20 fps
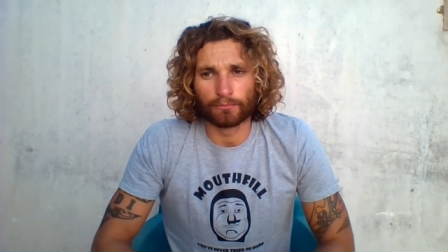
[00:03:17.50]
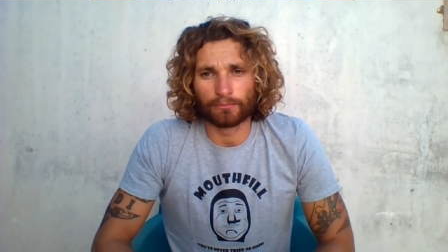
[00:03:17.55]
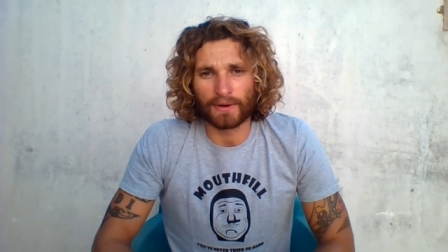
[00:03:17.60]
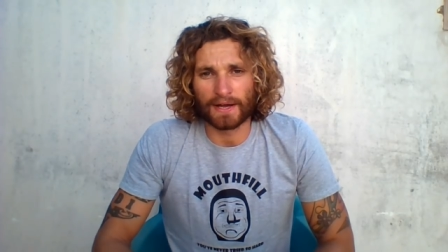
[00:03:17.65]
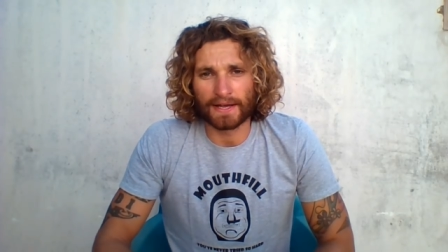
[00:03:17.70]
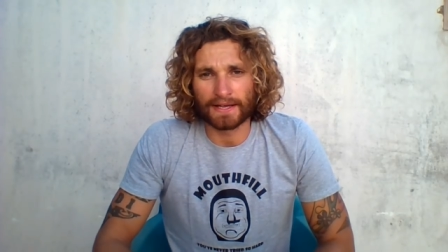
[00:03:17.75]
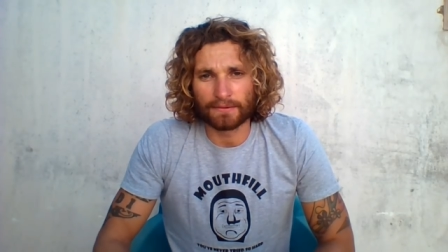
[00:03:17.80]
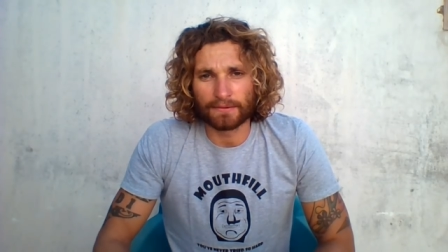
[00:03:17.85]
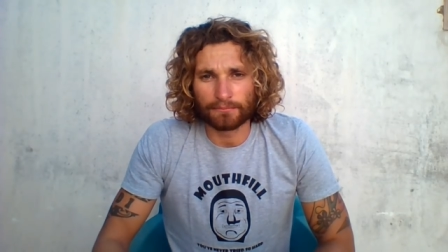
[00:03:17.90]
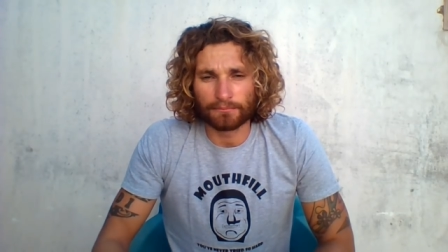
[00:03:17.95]

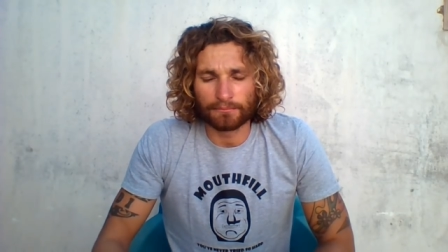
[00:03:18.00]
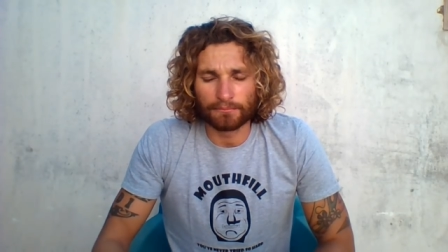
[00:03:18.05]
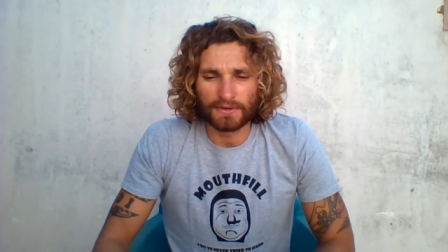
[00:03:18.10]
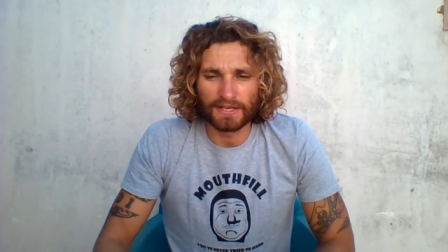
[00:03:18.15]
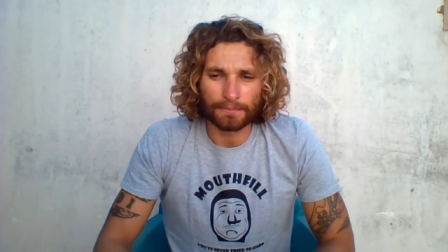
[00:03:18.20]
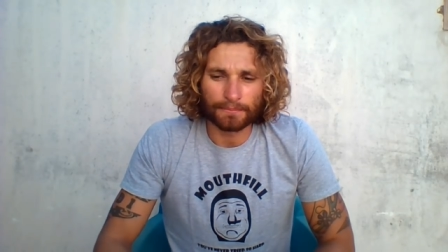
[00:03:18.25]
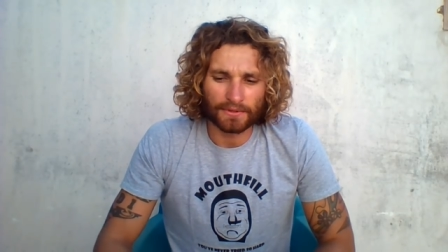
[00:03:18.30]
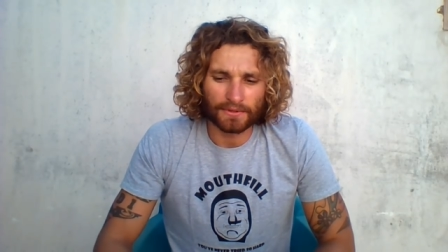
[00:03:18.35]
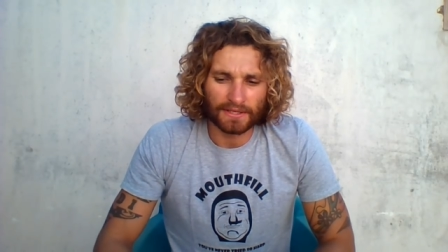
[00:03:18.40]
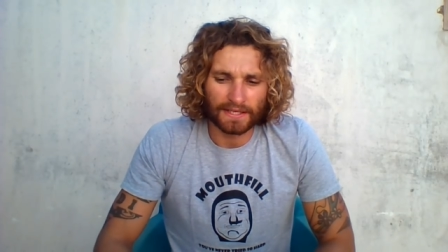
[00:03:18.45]
by
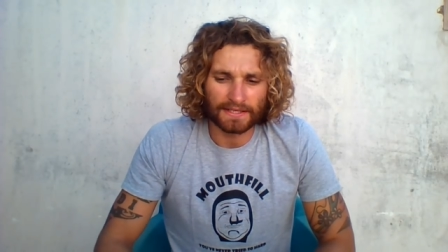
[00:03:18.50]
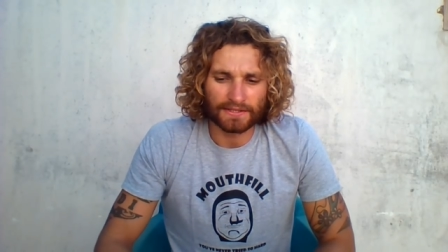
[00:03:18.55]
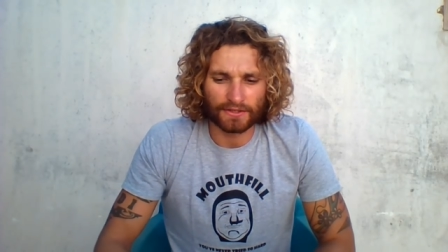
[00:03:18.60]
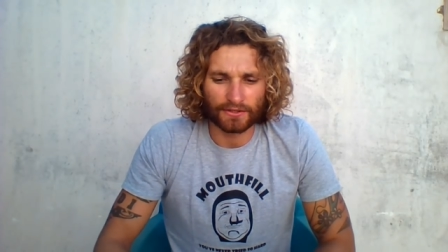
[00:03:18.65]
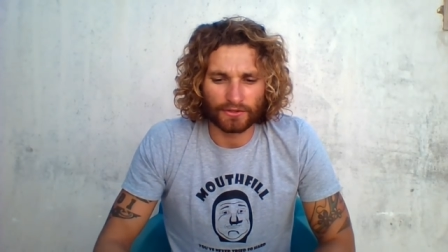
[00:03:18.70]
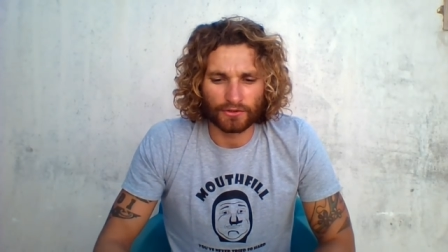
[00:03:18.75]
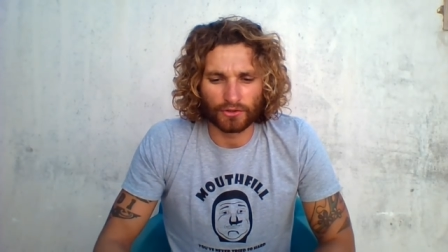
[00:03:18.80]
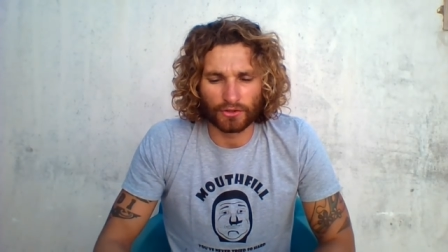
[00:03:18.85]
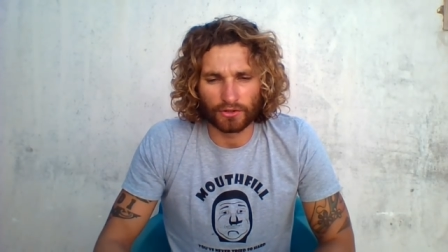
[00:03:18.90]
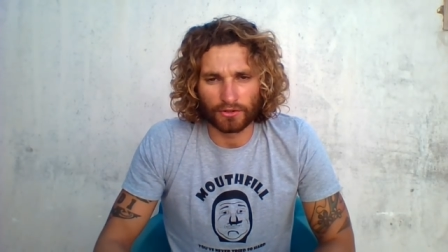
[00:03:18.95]

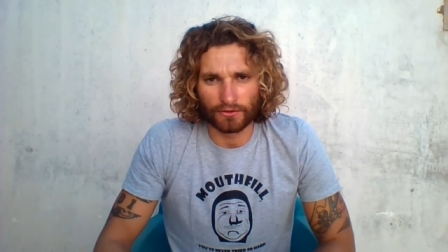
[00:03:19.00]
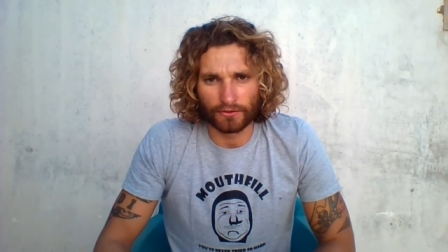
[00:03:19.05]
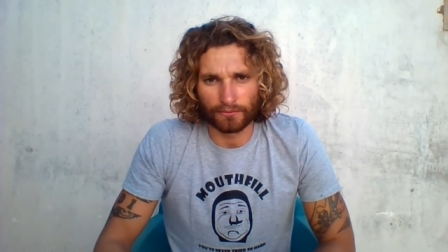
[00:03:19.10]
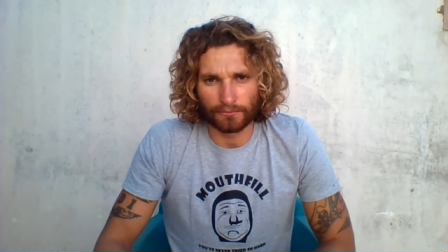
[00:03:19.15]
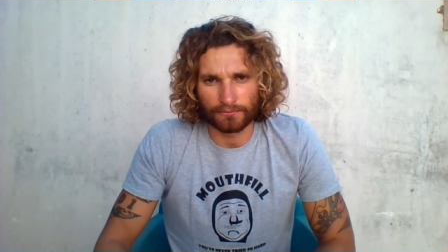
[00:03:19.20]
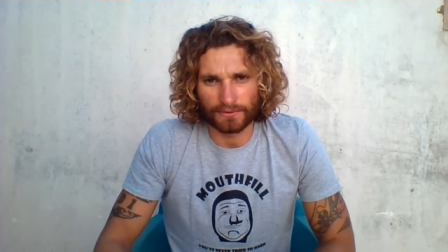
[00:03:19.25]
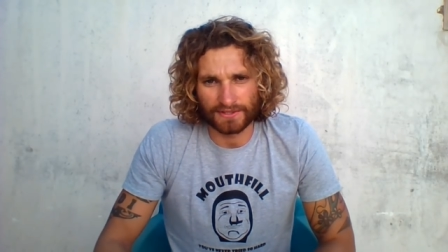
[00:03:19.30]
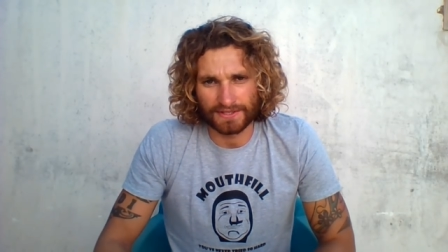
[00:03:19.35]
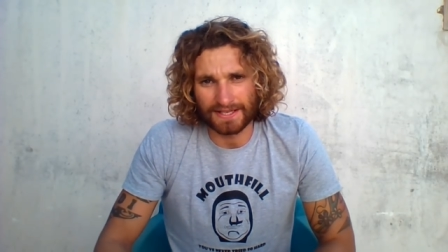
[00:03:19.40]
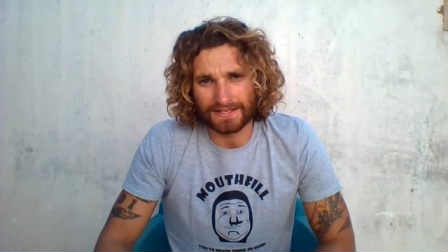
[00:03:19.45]
manipulating your
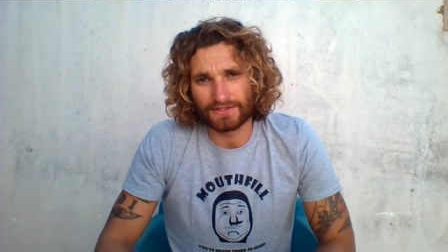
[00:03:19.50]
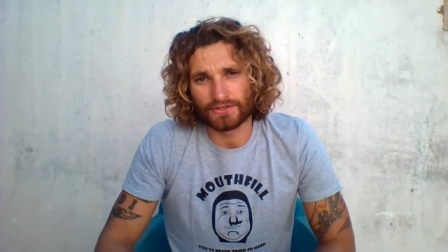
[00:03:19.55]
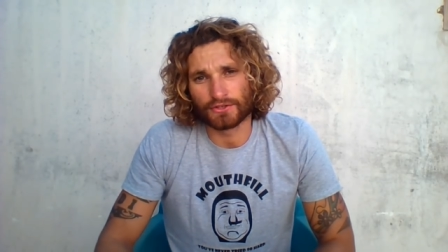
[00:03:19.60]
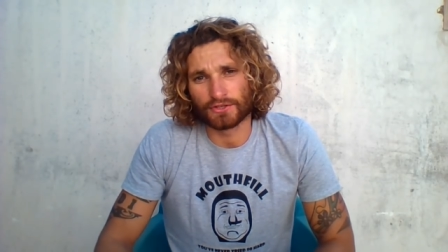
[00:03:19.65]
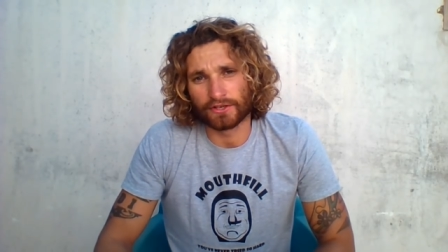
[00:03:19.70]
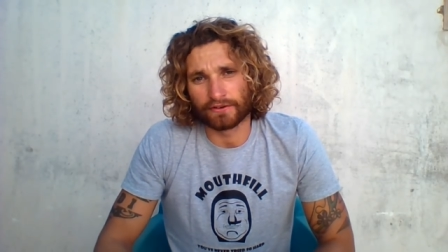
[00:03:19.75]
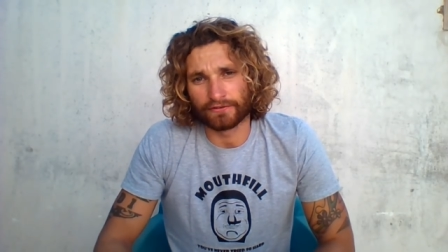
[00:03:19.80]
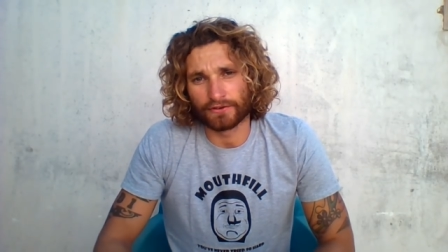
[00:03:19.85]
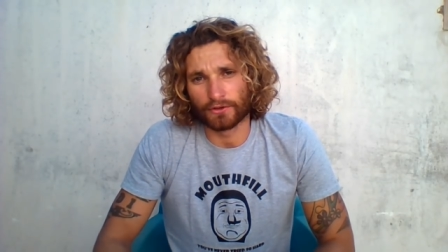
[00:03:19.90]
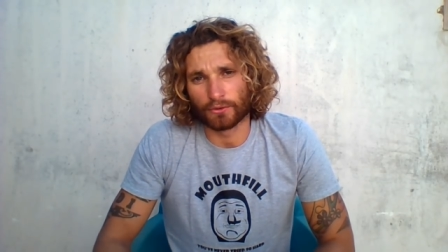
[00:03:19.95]

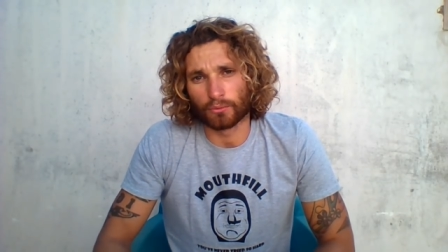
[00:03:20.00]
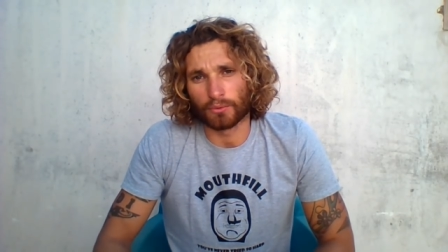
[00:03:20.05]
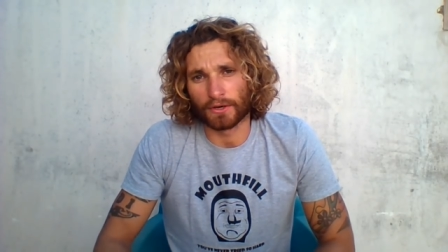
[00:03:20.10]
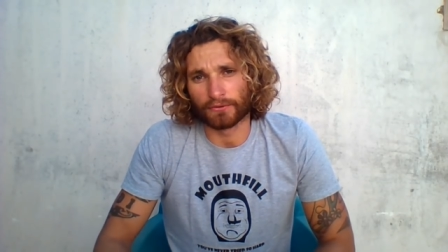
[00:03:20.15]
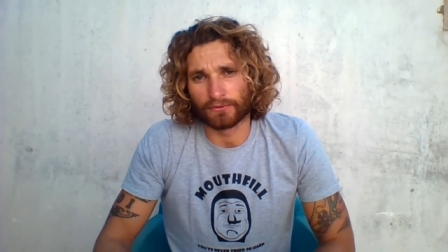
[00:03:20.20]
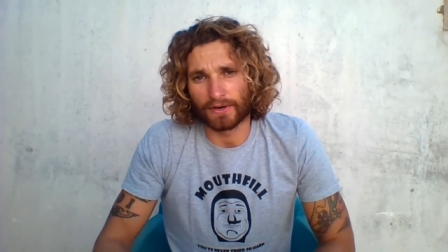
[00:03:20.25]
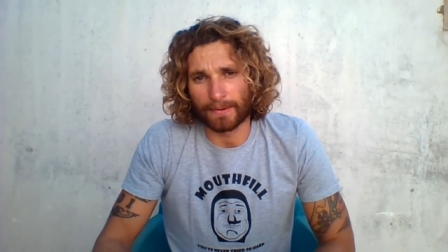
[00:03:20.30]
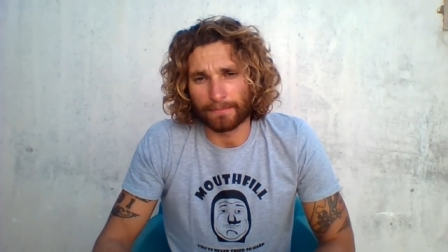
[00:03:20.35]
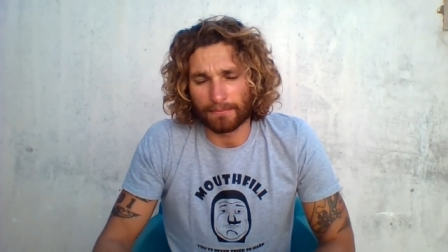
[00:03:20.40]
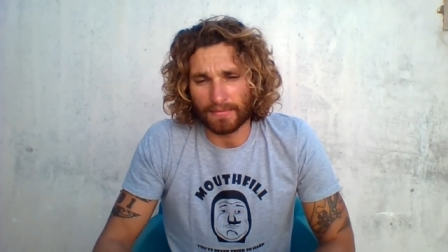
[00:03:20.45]
percentage of your
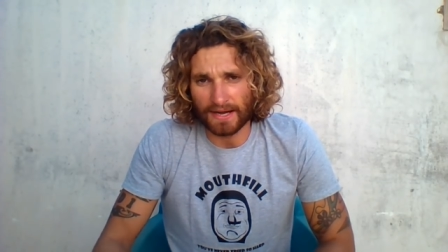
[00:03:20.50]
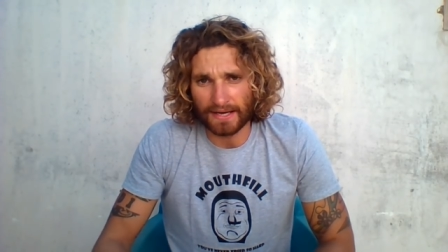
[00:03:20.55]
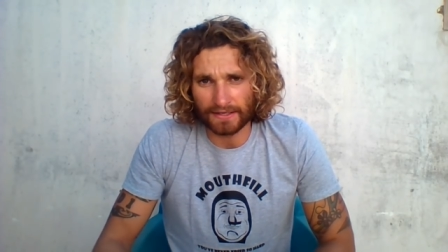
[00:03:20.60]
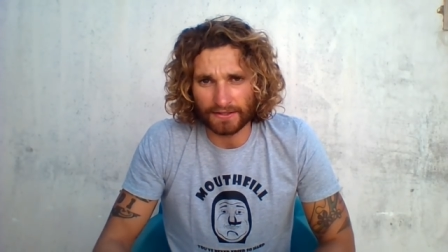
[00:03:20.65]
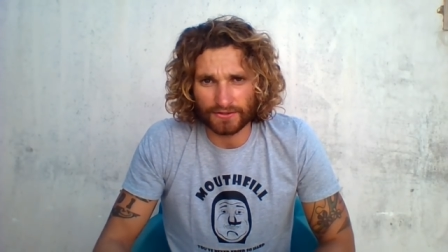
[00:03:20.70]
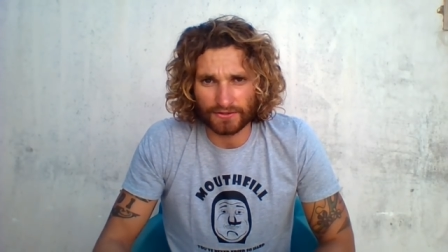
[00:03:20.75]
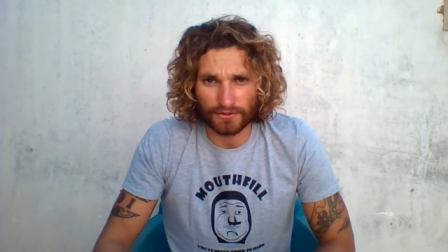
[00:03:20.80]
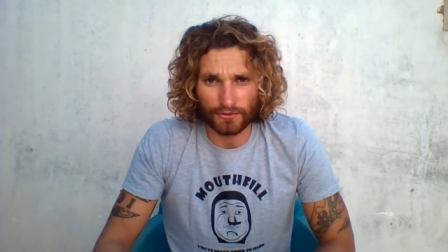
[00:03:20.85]
one rep max,